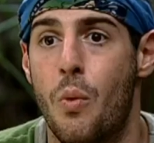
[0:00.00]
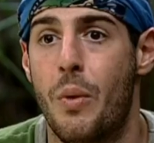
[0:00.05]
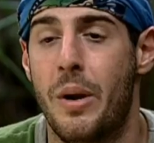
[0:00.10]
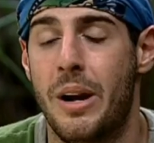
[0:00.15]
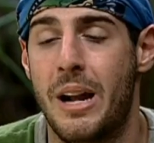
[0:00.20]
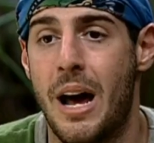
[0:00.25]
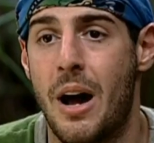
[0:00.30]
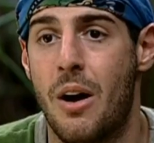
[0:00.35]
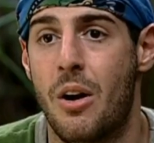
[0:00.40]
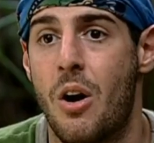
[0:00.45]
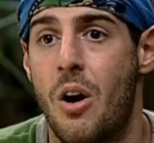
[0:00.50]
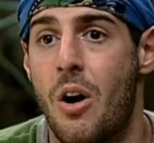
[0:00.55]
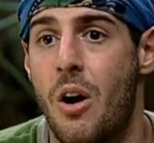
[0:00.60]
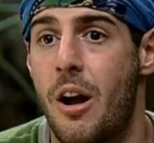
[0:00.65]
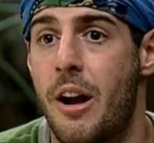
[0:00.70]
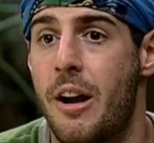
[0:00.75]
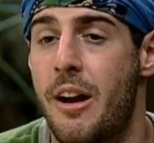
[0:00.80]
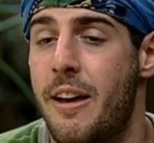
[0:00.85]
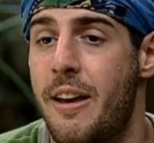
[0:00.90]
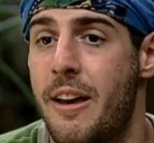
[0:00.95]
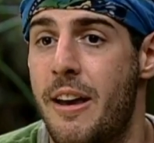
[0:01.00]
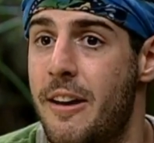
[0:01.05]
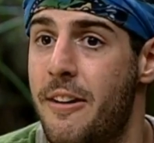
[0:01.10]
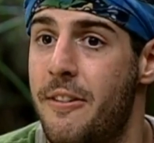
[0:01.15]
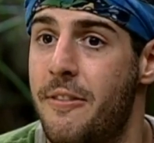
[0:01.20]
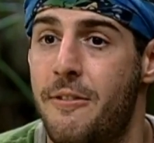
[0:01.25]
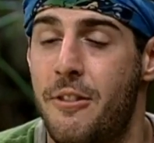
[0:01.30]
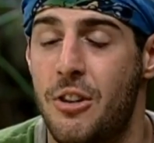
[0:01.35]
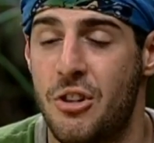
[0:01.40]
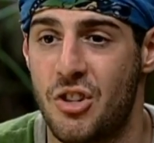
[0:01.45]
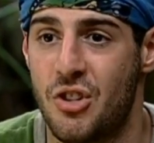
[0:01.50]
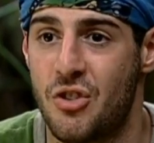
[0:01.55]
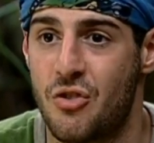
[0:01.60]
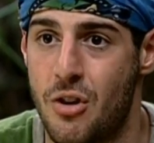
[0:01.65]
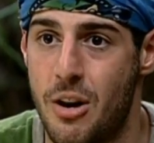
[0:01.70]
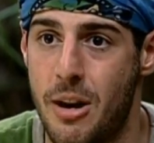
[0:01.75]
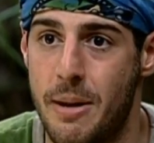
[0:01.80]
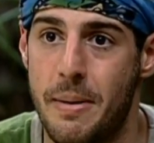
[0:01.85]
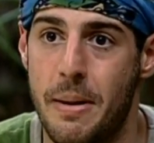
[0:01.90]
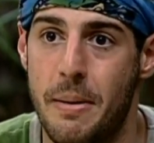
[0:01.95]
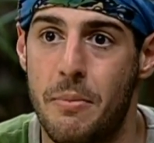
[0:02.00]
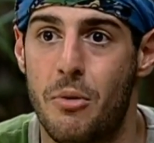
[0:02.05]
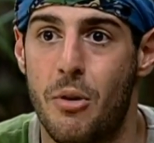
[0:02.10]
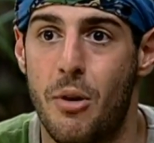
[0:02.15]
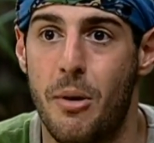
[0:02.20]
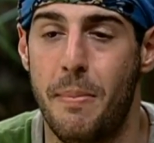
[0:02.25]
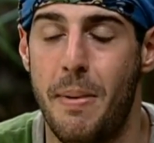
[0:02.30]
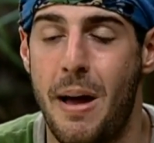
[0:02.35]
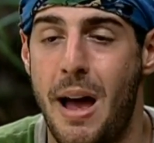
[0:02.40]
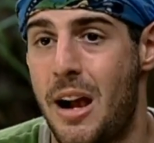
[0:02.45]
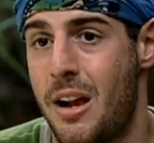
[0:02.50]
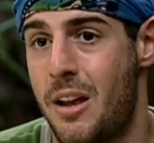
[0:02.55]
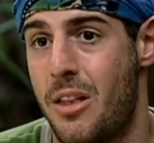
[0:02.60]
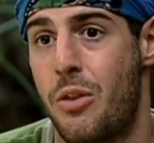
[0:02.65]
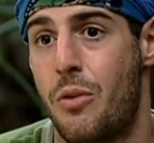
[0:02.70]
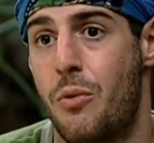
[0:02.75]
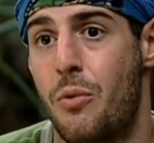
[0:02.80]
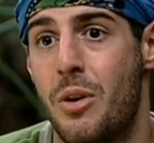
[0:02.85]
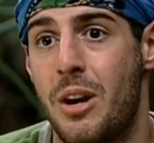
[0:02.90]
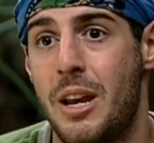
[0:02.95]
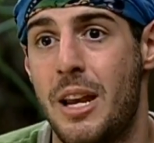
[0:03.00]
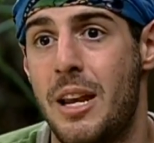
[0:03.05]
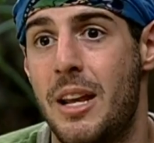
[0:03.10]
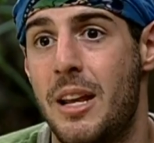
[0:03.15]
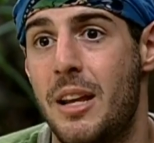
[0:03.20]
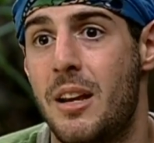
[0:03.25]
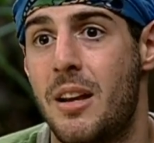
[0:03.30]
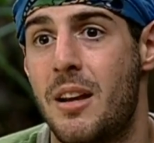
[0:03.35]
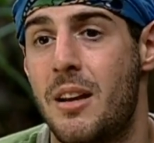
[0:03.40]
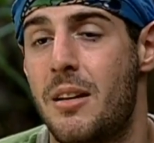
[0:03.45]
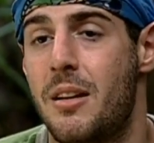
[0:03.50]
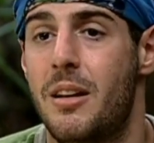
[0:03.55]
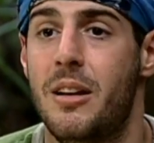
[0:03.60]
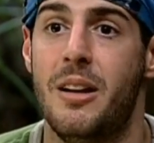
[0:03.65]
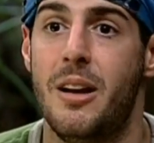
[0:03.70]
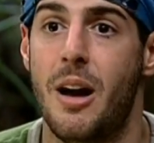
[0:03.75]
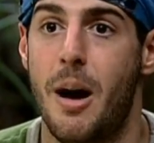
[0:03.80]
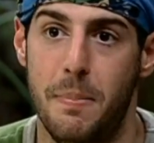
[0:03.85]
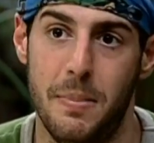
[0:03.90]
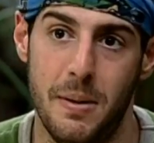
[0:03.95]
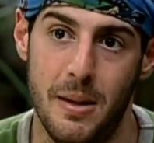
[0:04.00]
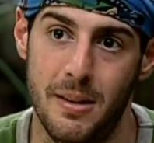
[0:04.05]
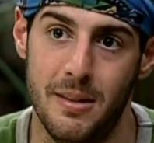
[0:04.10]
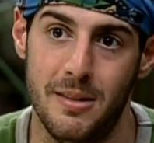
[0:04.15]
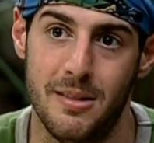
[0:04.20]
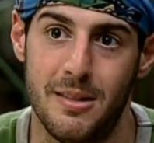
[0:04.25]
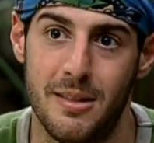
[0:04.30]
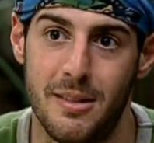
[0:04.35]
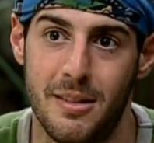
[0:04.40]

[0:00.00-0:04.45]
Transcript: went out on a fishing trip and brought back three guppies.